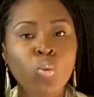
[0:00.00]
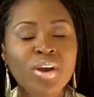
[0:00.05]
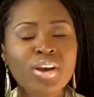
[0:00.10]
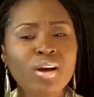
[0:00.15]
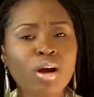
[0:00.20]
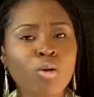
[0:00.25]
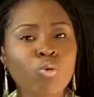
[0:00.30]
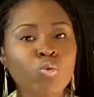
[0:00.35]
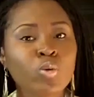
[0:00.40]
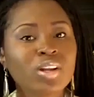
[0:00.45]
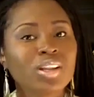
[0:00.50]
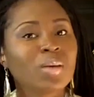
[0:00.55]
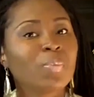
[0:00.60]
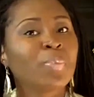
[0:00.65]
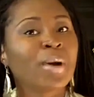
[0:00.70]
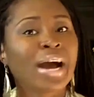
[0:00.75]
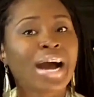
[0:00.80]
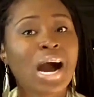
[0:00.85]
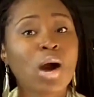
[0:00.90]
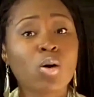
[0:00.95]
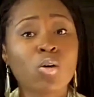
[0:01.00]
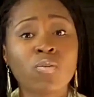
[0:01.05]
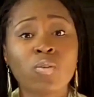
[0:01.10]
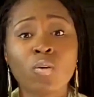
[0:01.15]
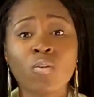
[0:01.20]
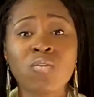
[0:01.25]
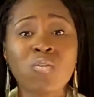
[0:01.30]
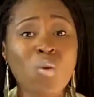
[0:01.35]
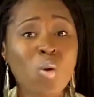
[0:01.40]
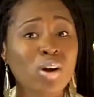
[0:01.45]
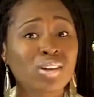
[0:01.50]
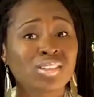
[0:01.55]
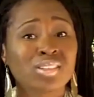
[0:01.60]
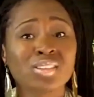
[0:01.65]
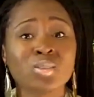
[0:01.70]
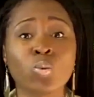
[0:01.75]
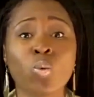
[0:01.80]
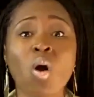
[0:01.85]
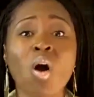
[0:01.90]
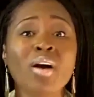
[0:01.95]
are really powerful forces
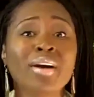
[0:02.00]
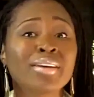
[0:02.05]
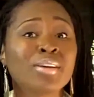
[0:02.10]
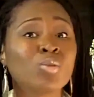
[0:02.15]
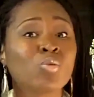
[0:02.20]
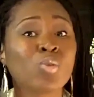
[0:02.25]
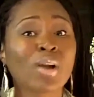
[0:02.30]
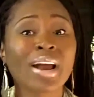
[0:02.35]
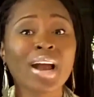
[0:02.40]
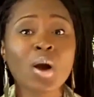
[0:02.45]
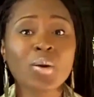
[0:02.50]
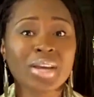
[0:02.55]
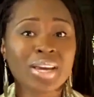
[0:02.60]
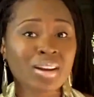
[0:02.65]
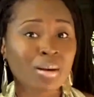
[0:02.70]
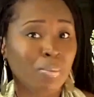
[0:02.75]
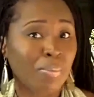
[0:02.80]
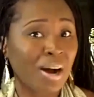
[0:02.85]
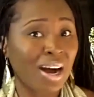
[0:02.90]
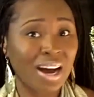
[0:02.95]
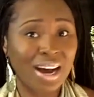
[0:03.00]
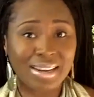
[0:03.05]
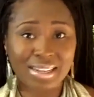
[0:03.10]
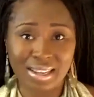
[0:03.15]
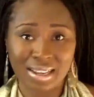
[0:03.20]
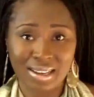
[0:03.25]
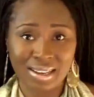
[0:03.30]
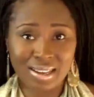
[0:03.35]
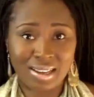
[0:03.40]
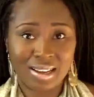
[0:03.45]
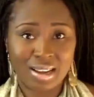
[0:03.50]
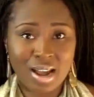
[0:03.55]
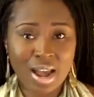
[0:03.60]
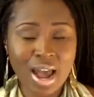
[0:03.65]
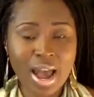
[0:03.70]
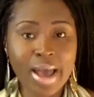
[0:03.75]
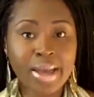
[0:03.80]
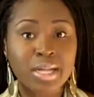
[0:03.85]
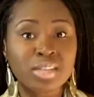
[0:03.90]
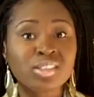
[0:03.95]
walking around in a body.
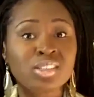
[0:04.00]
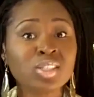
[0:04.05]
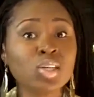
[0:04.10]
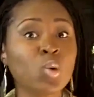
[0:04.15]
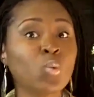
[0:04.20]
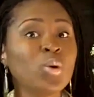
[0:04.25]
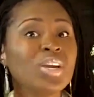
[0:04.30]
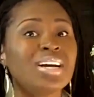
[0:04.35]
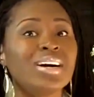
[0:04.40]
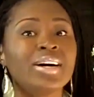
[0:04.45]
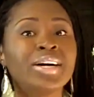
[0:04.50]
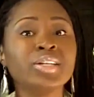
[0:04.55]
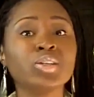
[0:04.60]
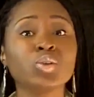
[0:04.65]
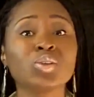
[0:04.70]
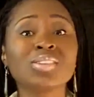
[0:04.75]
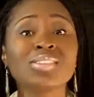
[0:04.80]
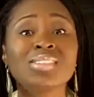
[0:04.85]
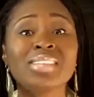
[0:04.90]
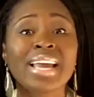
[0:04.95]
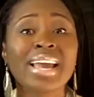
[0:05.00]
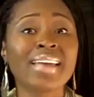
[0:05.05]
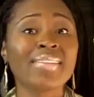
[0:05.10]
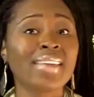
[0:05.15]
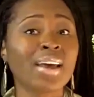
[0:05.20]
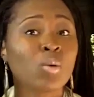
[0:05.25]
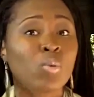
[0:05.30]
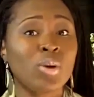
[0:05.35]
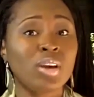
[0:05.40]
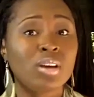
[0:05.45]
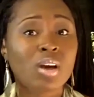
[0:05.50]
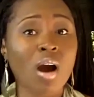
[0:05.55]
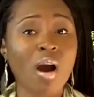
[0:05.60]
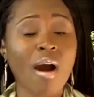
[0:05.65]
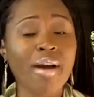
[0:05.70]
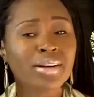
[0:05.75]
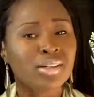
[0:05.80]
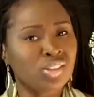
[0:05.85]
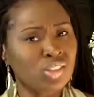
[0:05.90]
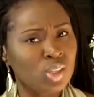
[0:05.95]
And until we understand that we are,
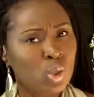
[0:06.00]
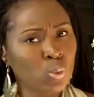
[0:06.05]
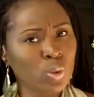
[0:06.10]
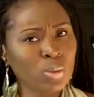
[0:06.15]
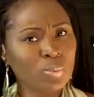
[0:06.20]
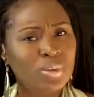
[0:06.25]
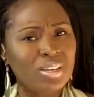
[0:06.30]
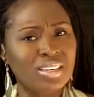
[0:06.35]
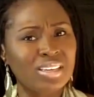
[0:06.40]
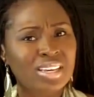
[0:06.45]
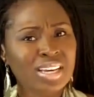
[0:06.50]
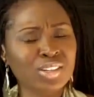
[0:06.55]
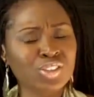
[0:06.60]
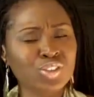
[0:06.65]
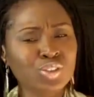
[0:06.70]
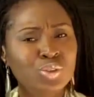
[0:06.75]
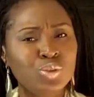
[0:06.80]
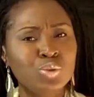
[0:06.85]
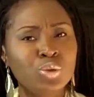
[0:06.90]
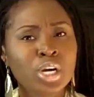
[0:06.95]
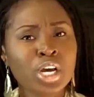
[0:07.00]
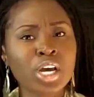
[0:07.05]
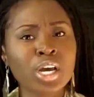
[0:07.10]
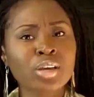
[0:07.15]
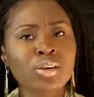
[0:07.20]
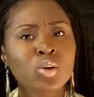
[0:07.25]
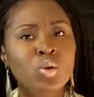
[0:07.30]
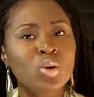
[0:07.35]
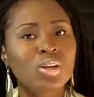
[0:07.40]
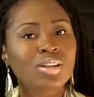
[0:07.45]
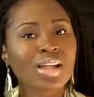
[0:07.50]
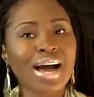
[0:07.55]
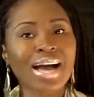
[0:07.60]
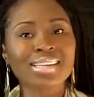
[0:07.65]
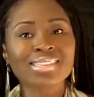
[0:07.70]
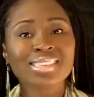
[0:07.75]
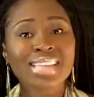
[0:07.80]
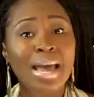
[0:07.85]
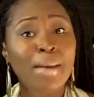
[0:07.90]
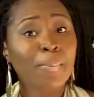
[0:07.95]
and until we begin to utilize
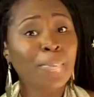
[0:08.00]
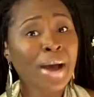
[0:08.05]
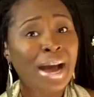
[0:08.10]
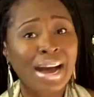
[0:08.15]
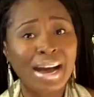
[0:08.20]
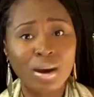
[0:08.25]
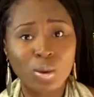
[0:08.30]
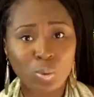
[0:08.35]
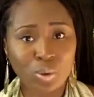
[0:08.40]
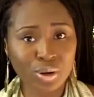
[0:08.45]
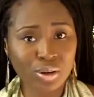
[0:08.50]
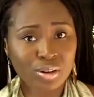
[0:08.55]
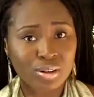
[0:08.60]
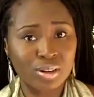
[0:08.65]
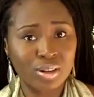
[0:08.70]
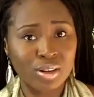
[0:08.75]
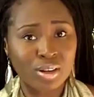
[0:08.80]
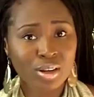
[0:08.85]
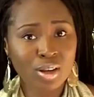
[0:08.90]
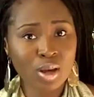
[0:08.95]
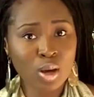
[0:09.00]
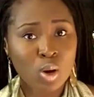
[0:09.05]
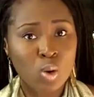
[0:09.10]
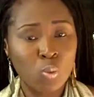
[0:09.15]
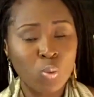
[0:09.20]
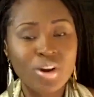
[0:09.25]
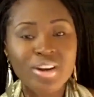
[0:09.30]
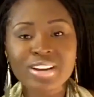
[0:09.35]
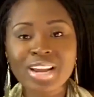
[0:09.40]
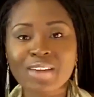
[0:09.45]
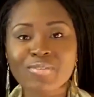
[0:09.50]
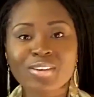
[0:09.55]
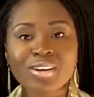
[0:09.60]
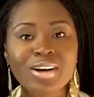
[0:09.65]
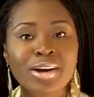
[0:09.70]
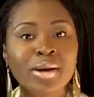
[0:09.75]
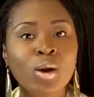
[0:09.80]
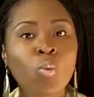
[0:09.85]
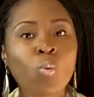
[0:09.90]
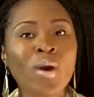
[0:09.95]
that power, we're never
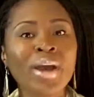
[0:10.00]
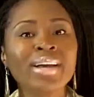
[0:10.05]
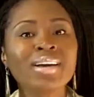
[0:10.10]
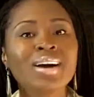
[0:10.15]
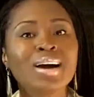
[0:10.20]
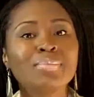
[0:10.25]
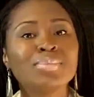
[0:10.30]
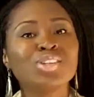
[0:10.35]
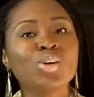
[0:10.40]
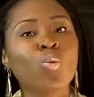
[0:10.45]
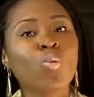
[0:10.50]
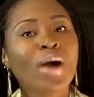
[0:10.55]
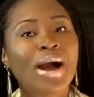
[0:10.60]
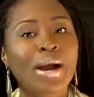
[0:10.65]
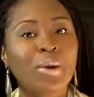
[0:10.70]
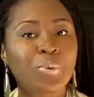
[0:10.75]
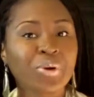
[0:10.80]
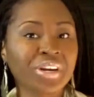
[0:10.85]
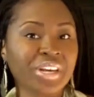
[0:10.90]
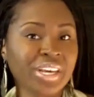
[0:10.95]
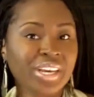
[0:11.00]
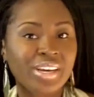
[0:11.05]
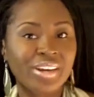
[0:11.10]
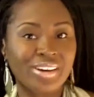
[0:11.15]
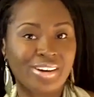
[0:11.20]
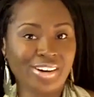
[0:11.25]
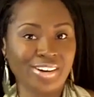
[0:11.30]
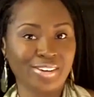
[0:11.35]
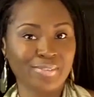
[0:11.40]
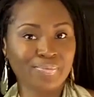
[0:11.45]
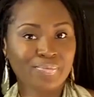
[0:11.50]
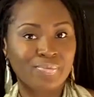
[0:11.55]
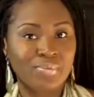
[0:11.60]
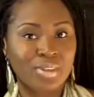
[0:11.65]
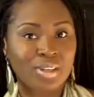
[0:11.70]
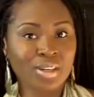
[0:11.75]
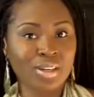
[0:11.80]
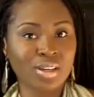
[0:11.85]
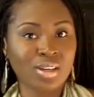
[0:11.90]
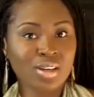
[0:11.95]
going to wake up to why we're here.
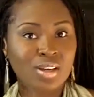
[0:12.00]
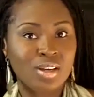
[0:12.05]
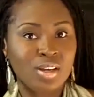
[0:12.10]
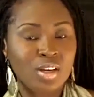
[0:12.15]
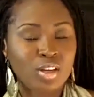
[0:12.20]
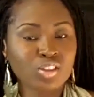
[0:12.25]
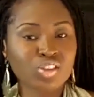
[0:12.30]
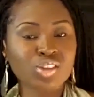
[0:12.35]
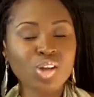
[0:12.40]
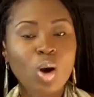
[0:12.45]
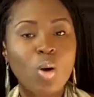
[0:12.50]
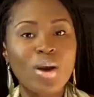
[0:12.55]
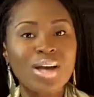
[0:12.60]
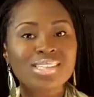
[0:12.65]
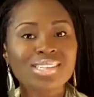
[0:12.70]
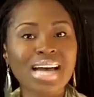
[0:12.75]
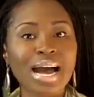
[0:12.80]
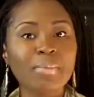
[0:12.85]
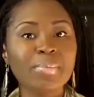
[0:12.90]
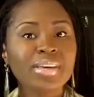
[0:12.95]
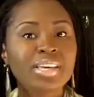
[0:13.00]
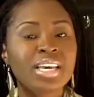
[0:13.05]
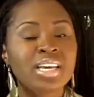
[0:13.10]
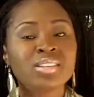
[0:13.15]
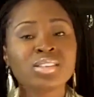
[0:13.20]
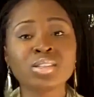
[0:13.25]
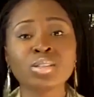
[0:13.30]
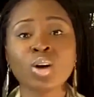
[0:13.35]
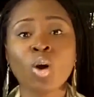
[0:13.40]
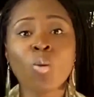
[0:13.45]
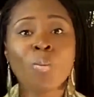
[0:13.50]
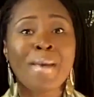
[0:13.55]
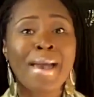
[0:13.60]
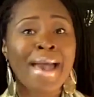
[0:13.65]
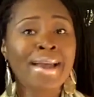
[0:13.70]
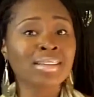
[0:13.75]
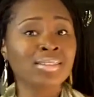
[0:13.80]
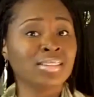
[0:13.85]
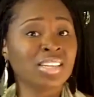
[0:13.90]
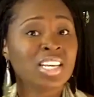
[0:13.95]
So as I began to go
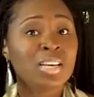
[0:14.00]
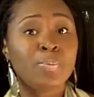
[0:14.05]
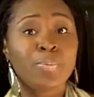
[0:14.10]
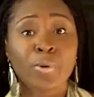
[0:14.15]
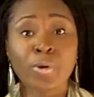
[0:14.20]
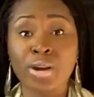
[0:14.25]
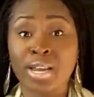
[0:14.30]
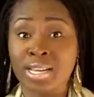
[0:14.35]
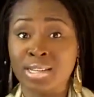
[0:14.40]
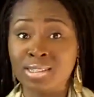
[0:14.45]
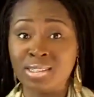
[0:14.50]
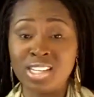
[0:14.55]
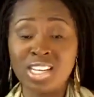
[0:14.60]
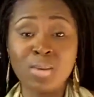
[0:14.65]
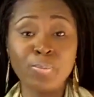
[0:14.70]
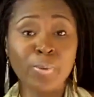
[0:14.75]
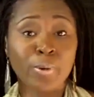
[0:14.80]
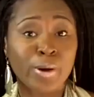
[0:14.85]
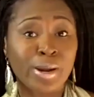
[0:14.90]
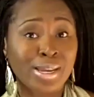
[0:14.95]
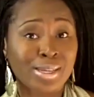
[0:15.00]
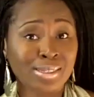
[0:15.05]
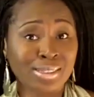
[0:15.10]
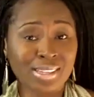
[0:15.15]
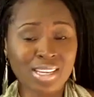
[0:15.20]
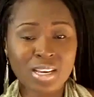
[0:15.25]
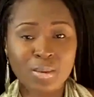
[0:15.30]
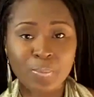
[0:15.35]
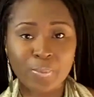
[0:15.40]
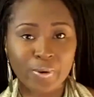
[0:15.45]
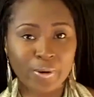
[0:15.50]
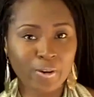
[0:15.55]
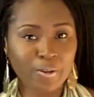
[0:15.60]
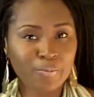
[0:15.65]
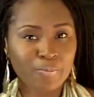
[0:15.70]
back deeper and deeper and deeper,